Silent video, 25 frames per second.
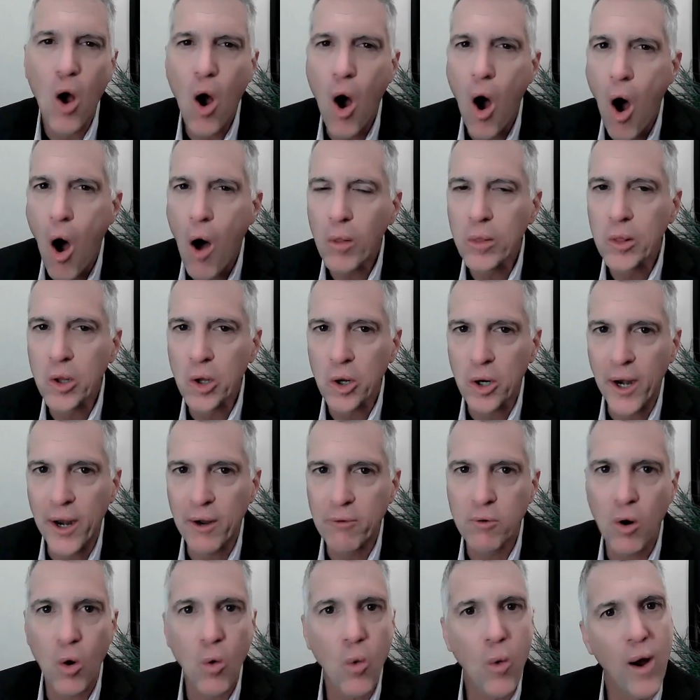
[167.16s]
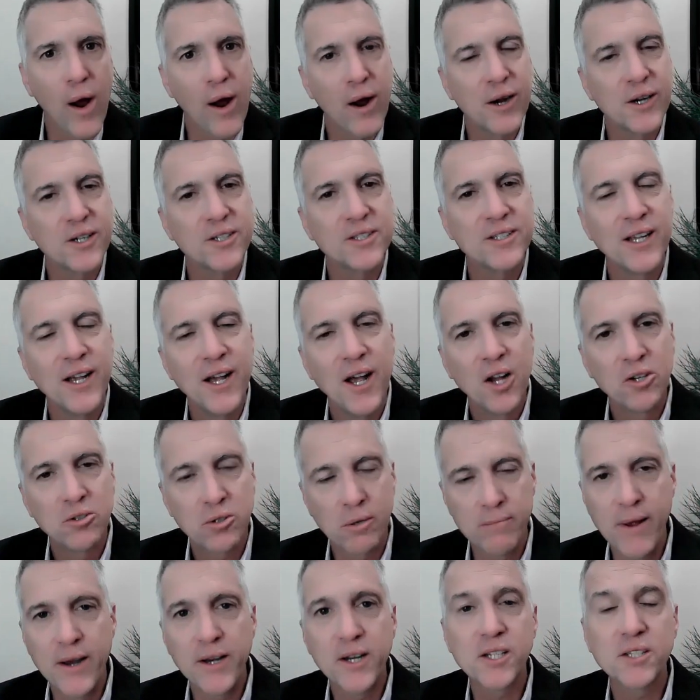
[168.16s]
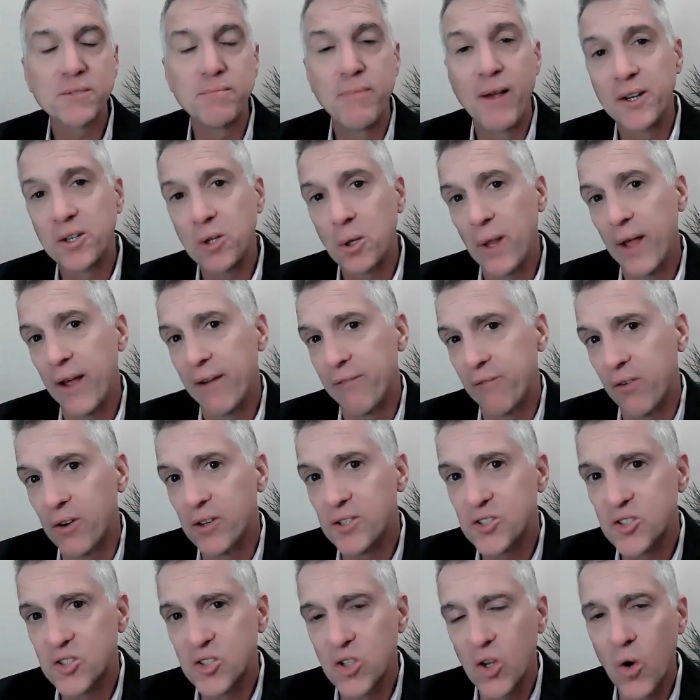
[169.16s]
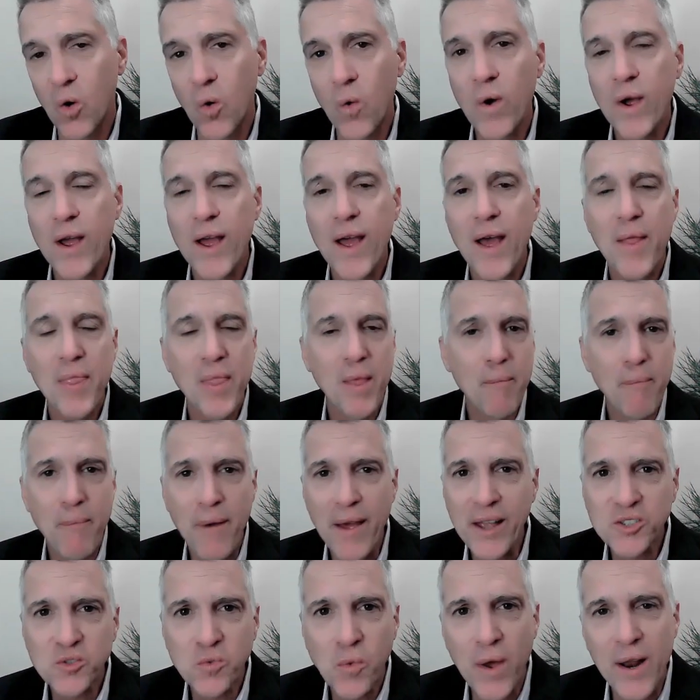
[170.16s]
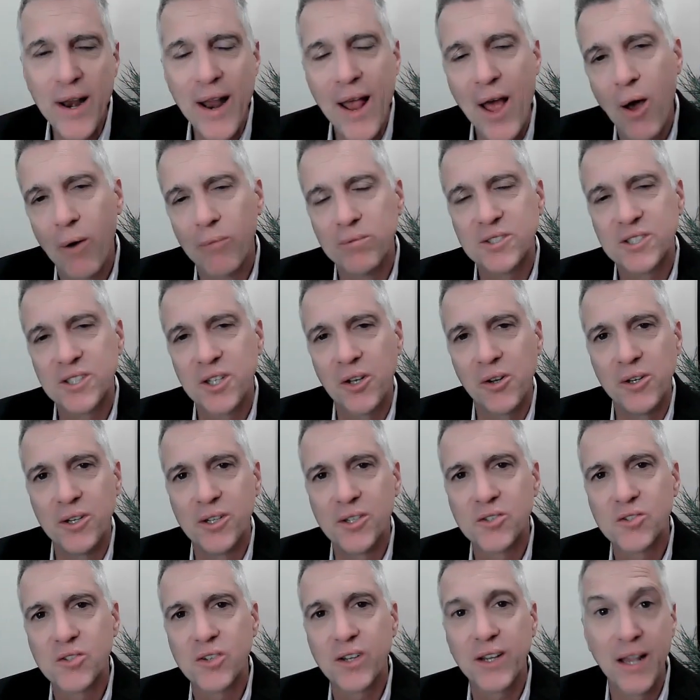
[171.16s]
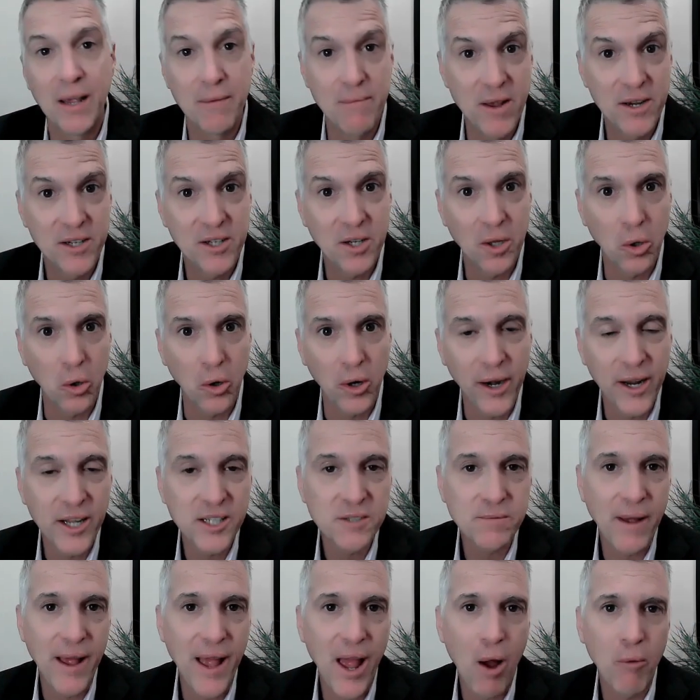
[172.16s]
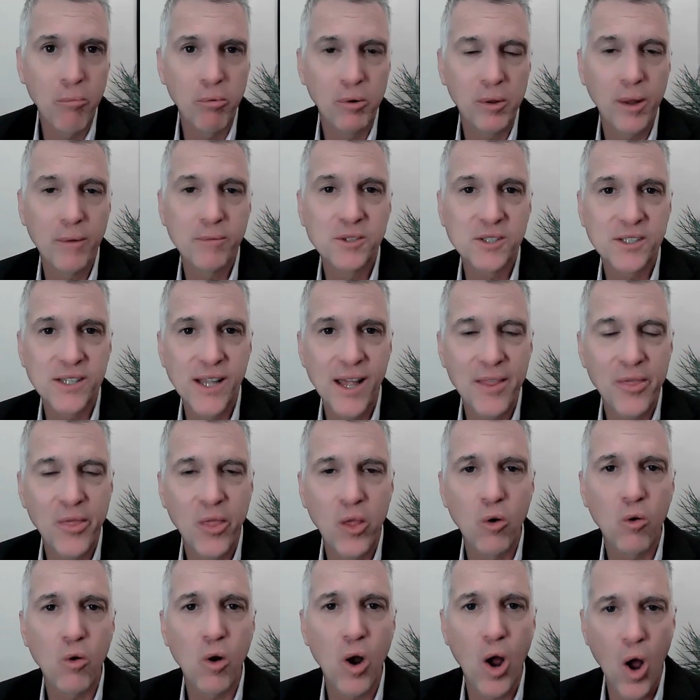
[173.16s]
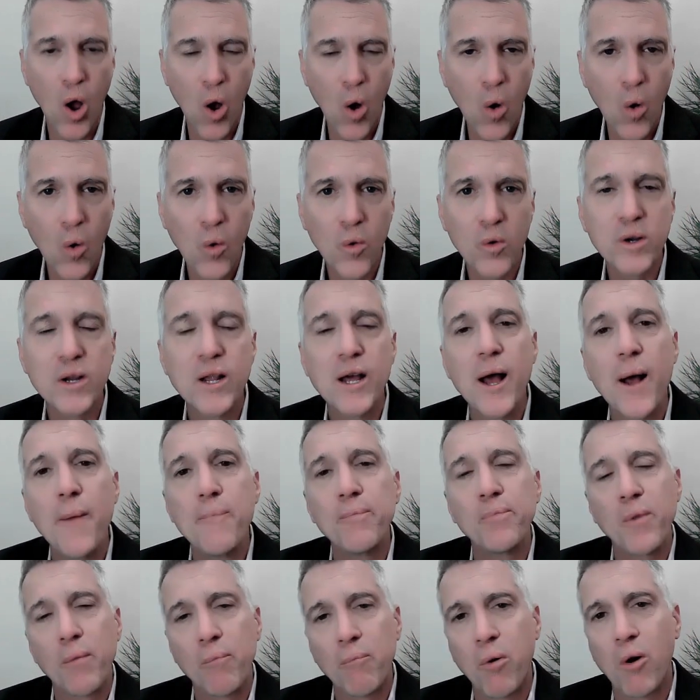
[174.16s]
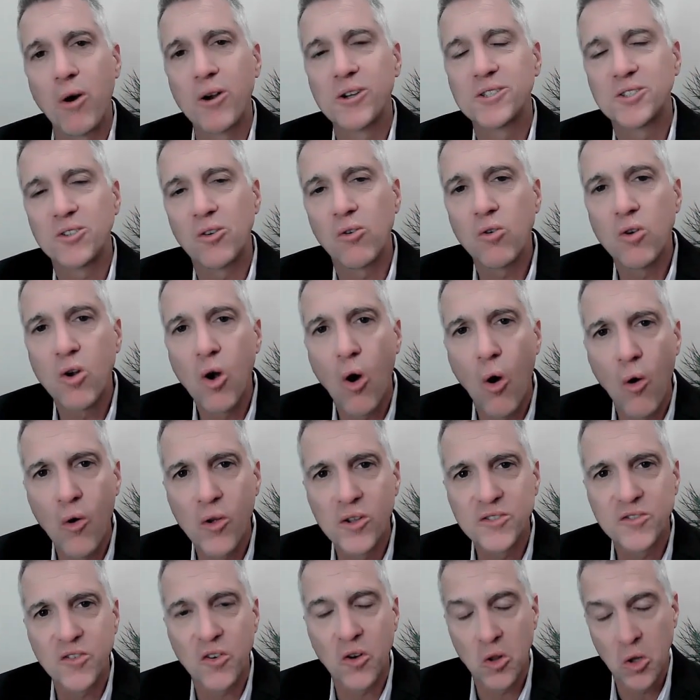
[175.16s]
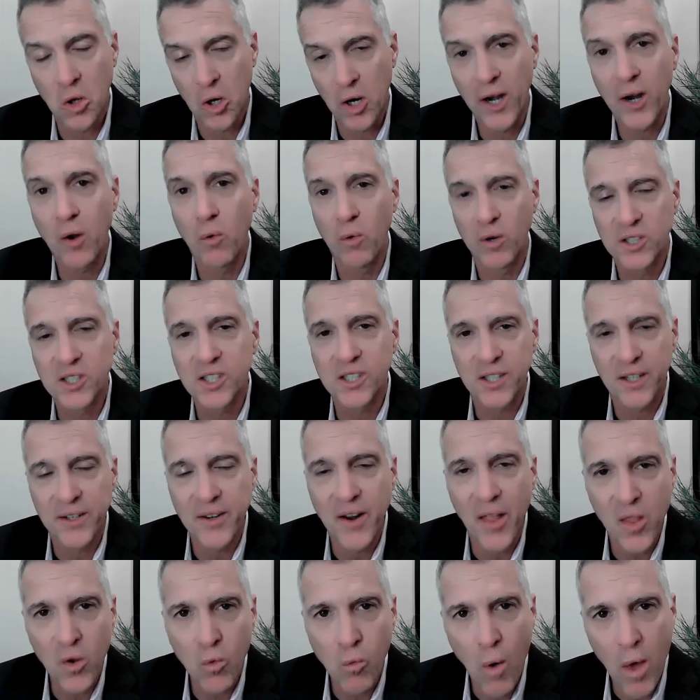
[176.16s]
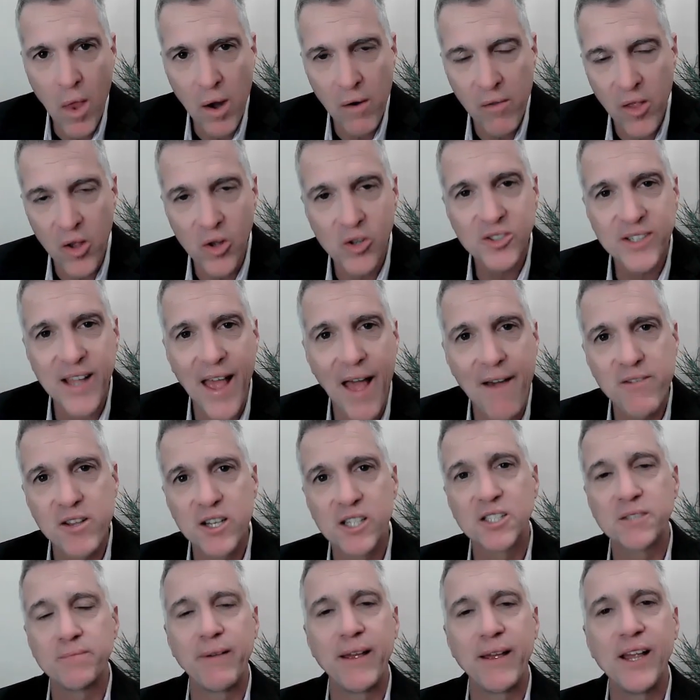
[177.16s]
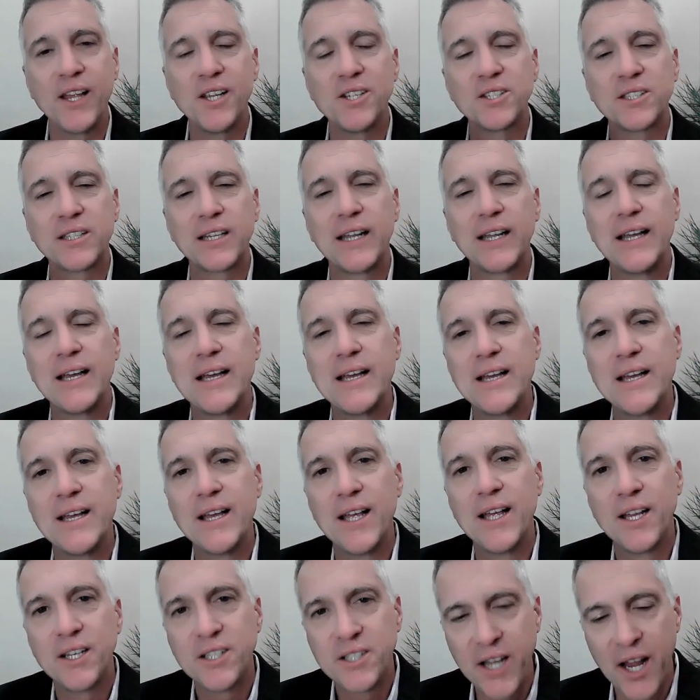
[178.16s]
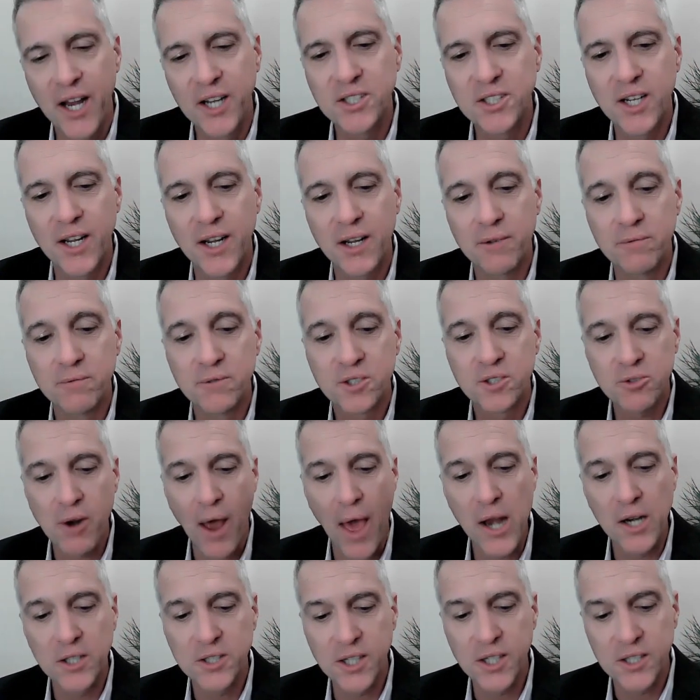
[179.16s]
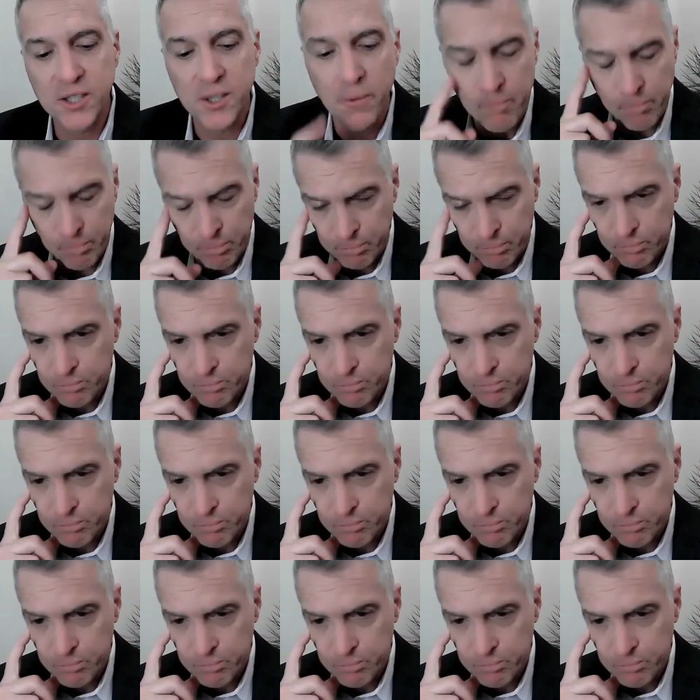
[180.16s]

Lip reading: all learning requires tremendous mental effort. So the best way to help students commit to learning is by helping them set their own personal goals for learning, which is another one of those evidence-based teaching strategies.